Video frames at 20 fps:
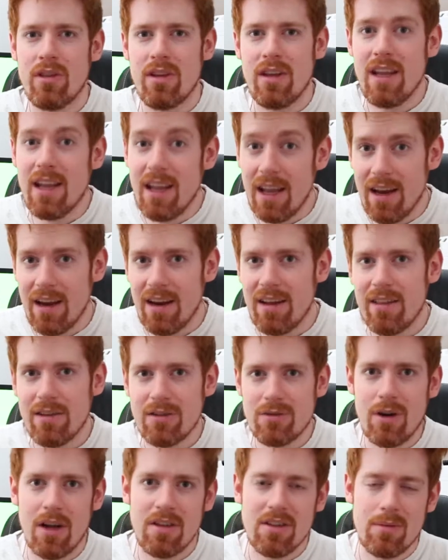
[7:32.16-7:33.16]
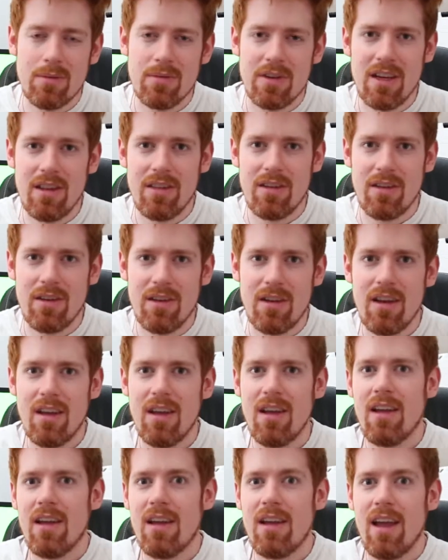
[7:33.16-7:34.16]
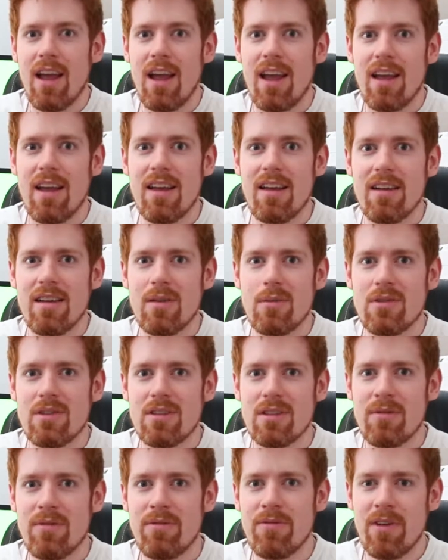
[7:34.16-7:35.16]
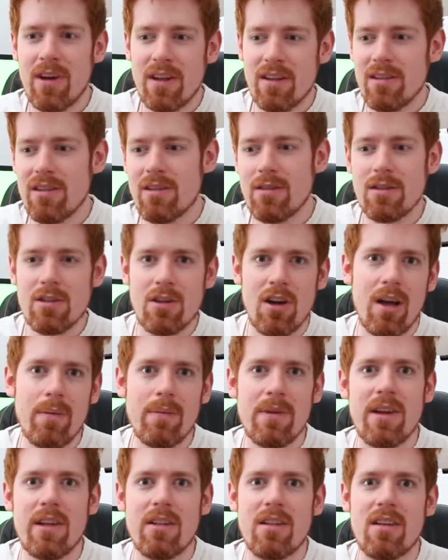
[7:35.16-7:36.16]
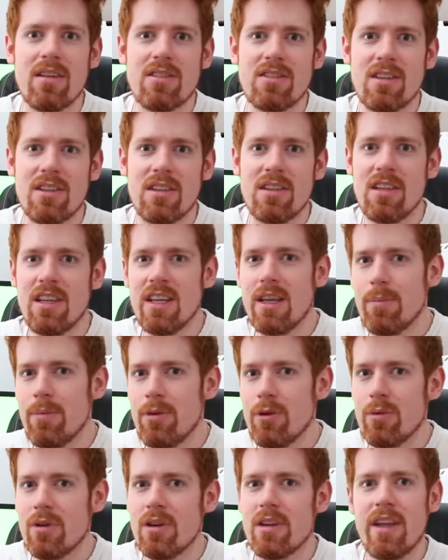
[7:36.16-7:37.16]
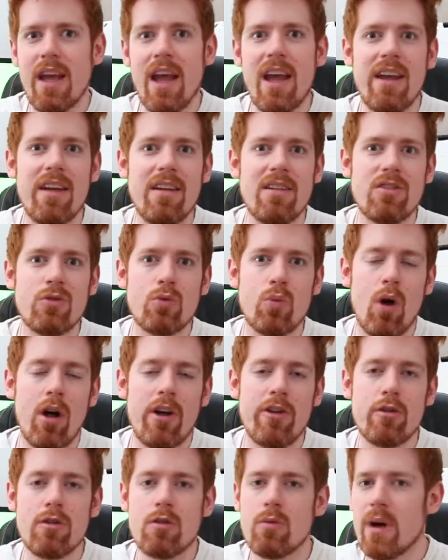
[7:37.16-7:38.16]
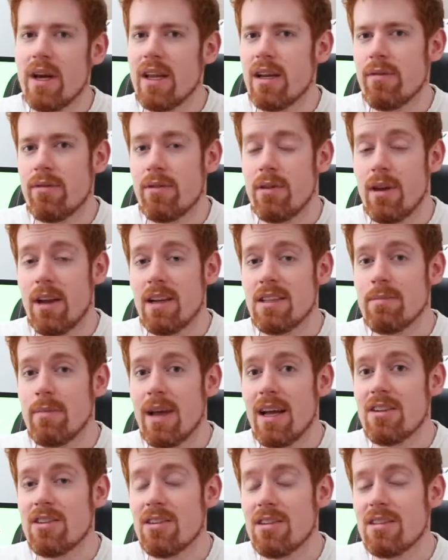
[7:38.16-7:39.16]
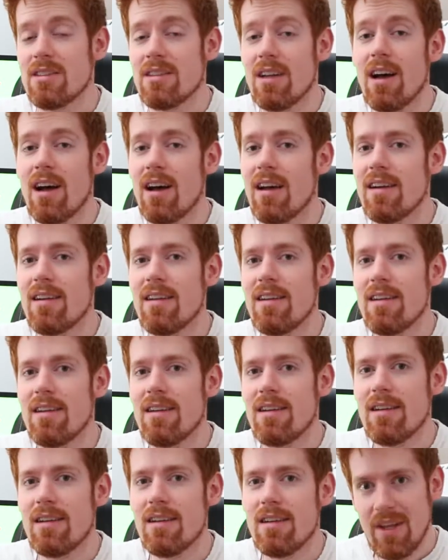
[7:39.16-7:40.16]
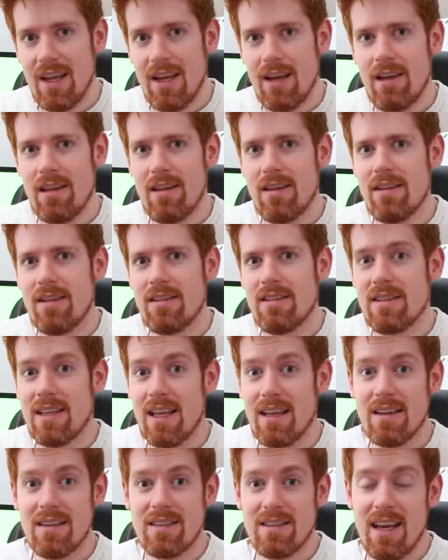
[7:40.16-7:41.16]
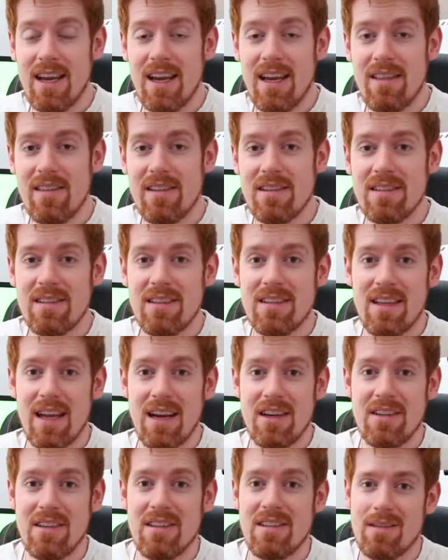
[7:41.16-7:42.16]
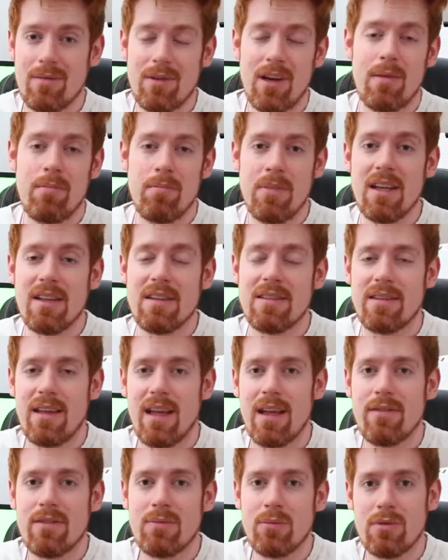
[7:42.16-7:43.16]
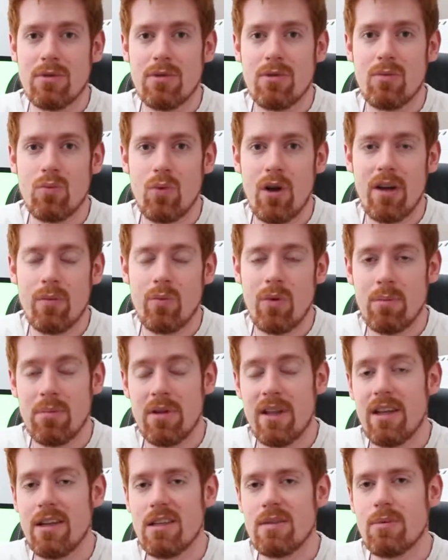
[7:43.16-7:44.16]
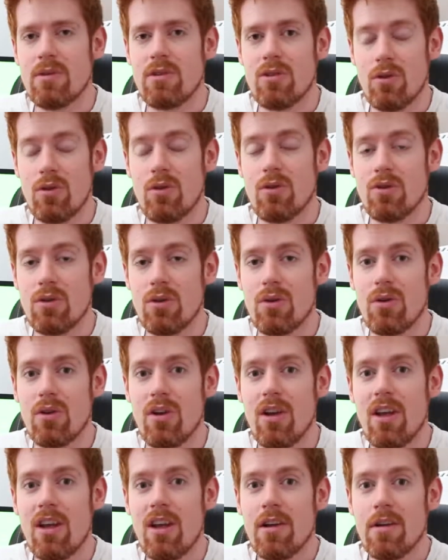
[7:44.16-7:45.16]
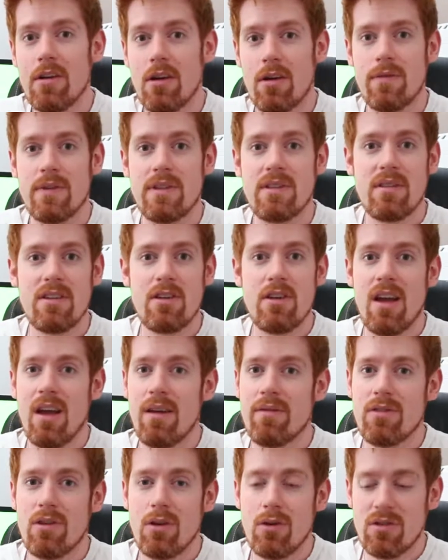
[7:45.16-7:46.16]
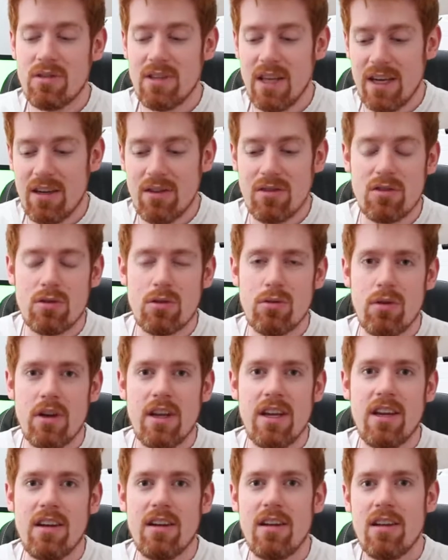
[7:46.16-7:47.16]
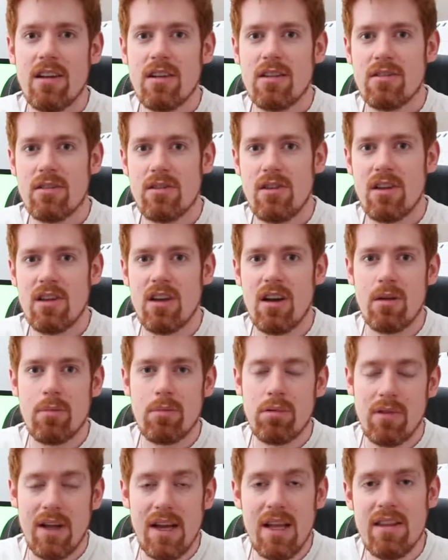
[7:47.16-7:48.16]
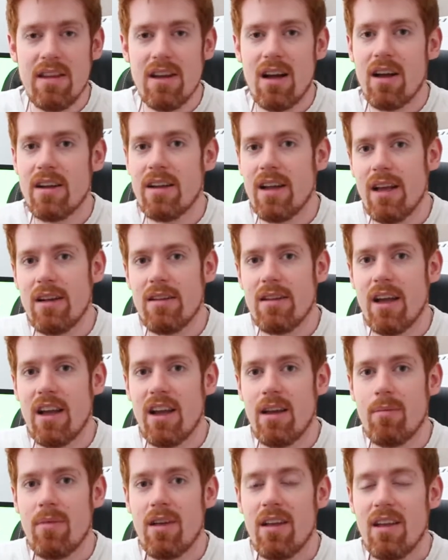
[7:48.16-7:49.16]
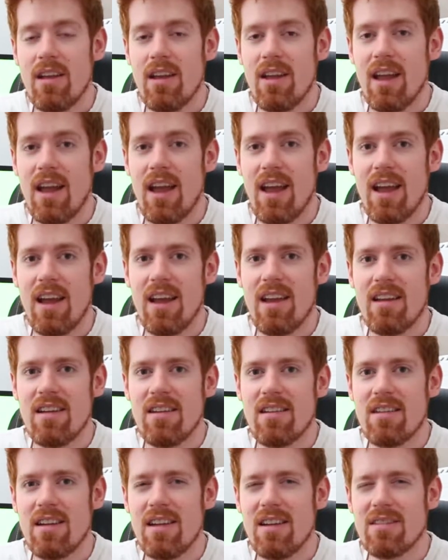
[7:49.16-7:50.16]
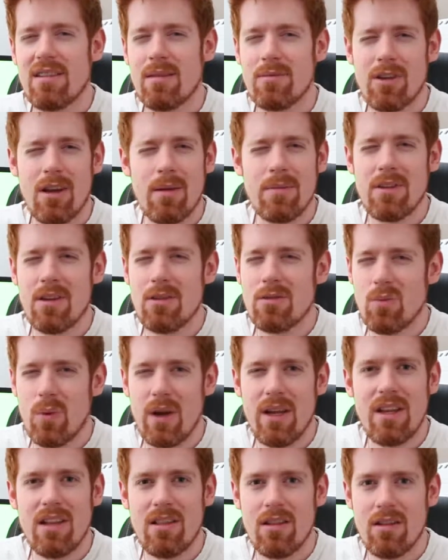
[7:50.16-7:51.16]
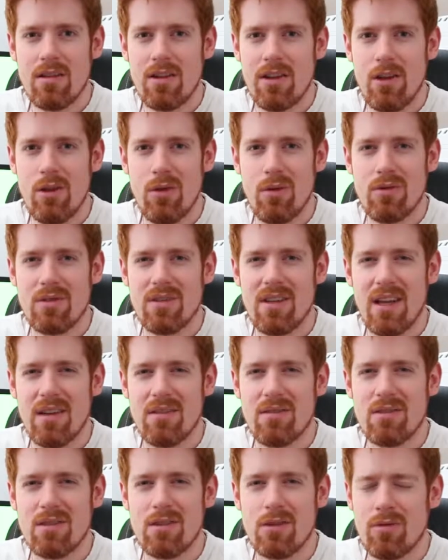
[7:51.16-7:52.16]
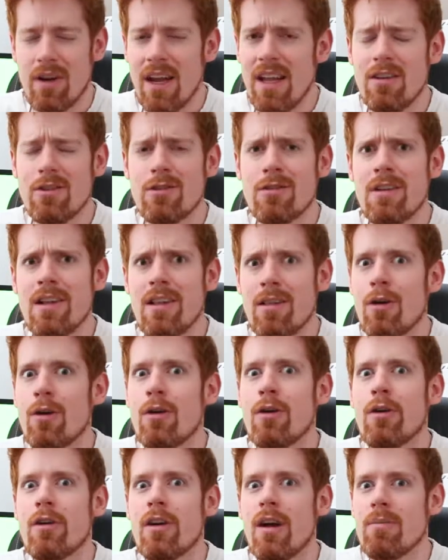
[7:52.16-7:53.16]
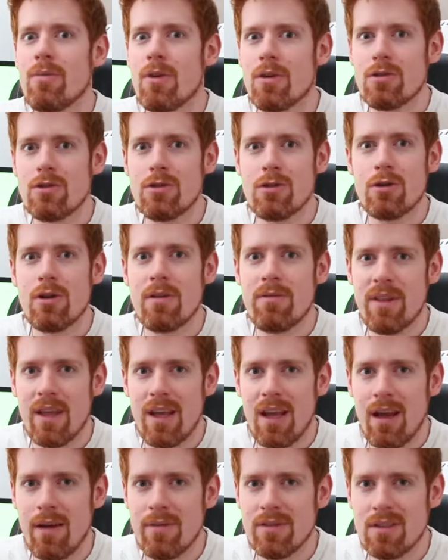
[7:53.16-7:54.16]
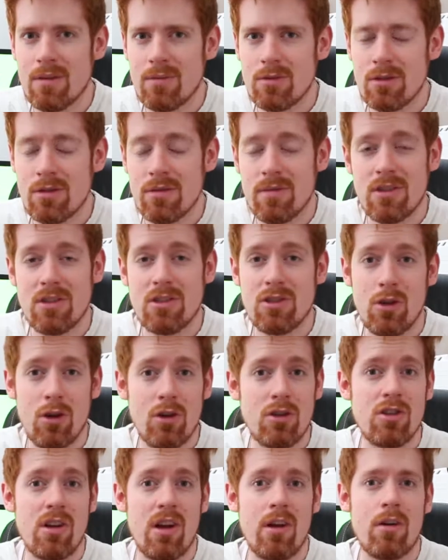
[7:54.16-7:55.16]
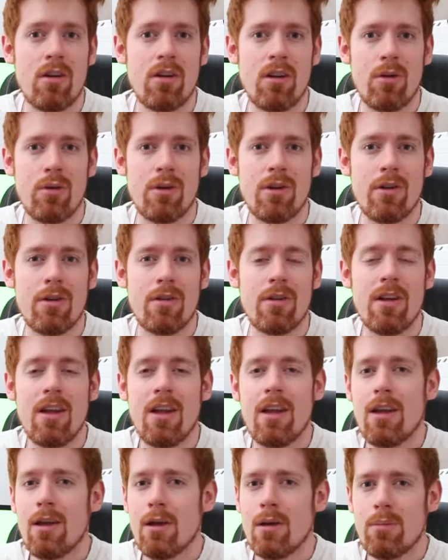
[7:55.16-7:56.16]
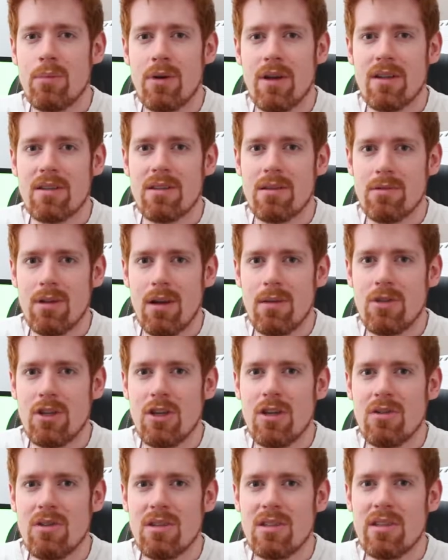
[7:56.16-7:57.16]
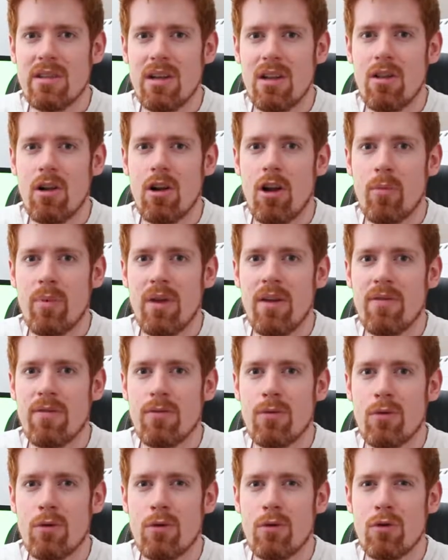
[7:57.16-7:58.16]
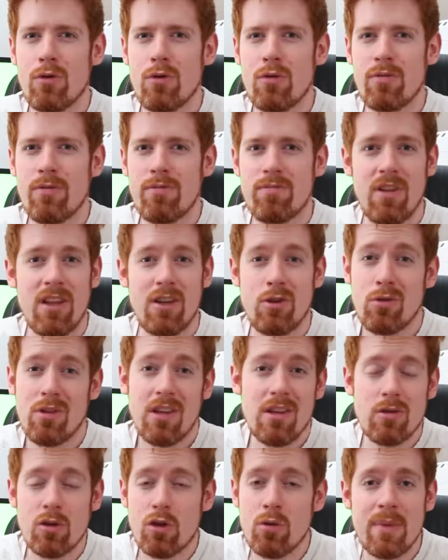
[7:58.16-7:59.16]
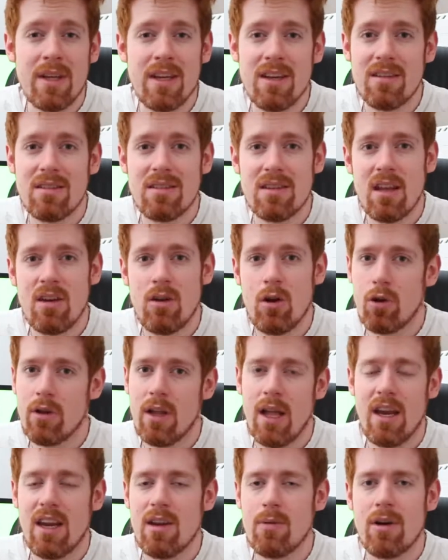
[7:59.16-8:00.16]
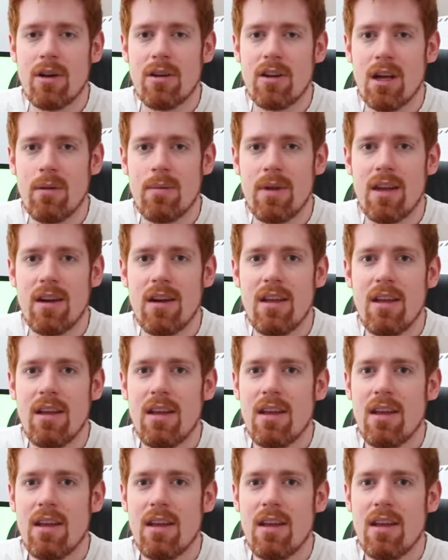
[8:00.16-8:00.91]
the ink that's rising beneath you. And it was just a fun little time killer to keep you engaged while you were waiting for the next match to start. And it's sad to say, this is actually something I miss out of Splatoon 1 when playing Splatoon 2. Obviously you have no second screen, so you can't play the arcade game, and sometimes those waiting queues get strangely long. I'm not sure if they have some sort of a search error going on, but sometimes you can just sit in the lobby for literally 2 minutes and not get anyone come in.